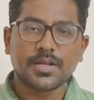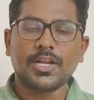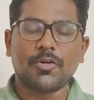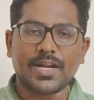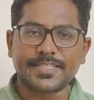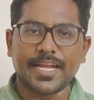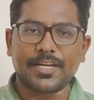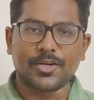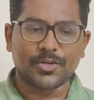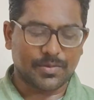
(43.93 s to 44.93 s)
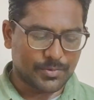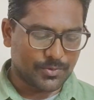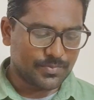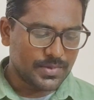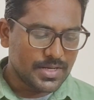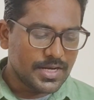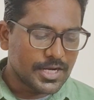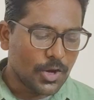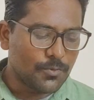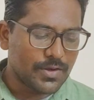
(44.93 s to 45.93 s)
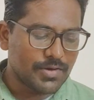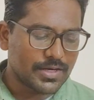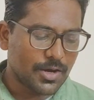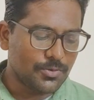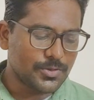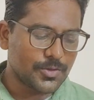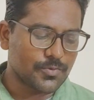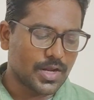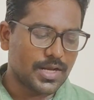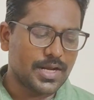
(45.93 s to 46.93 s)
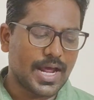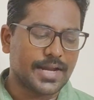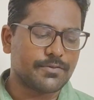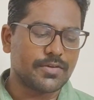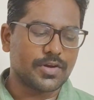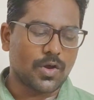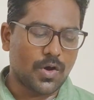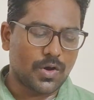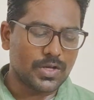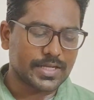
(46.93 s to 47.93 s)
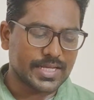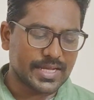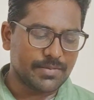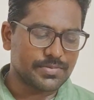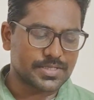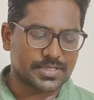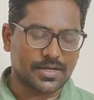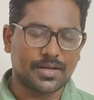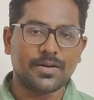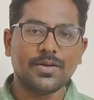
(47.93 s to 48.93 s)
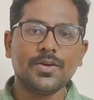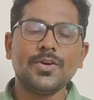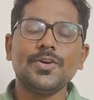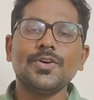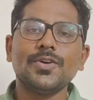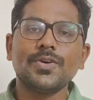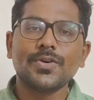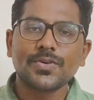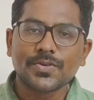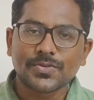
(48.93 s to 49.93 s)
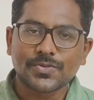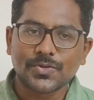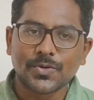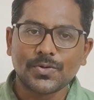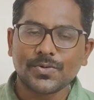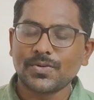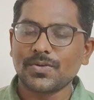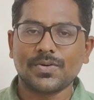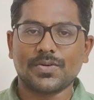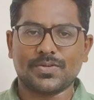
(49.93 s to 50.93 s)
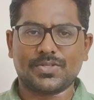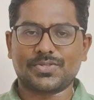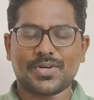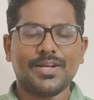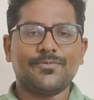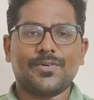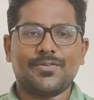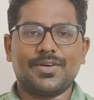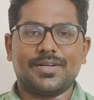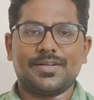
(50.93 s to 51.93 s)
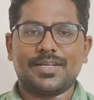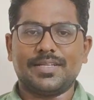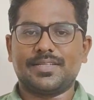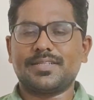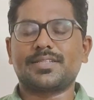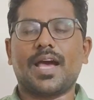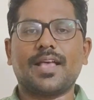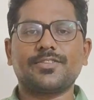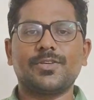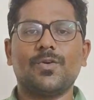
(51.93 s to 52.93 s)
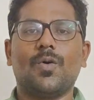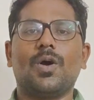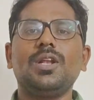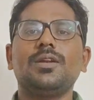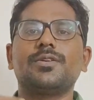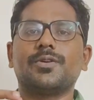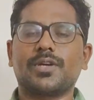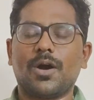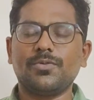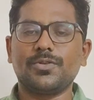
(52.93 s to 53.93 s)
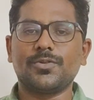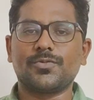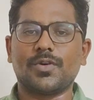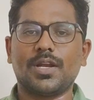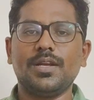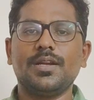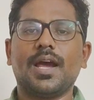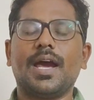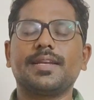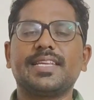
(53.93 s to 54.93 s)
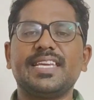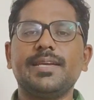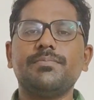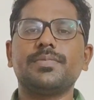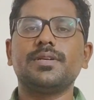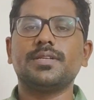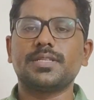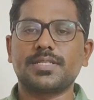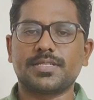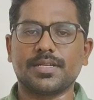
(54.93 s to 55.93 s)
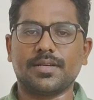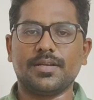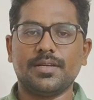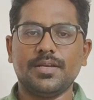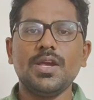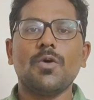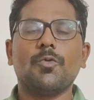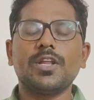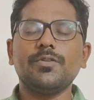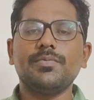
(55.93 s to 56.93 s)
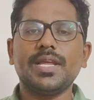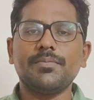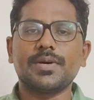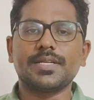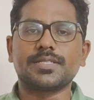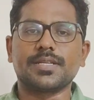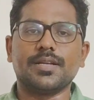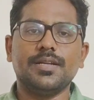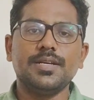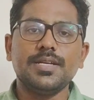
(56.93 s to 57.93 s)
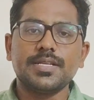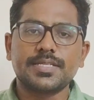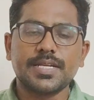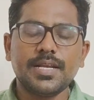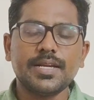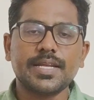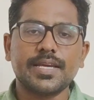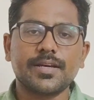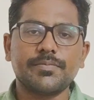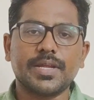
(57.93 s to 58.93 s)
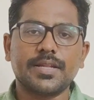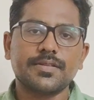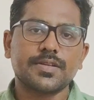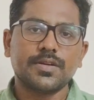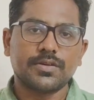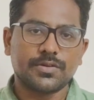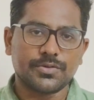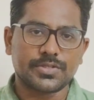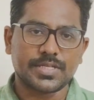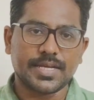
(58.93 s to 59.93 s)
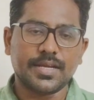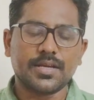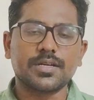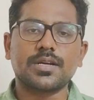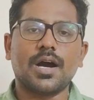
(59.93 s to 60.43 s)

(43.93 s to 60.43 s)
Now, let's get into the poem. Now, we will count to 12 and we will all keep still. So, straightforward, he just asks you all to count to 12 and keep still. What do you mean by still? Still here means to stay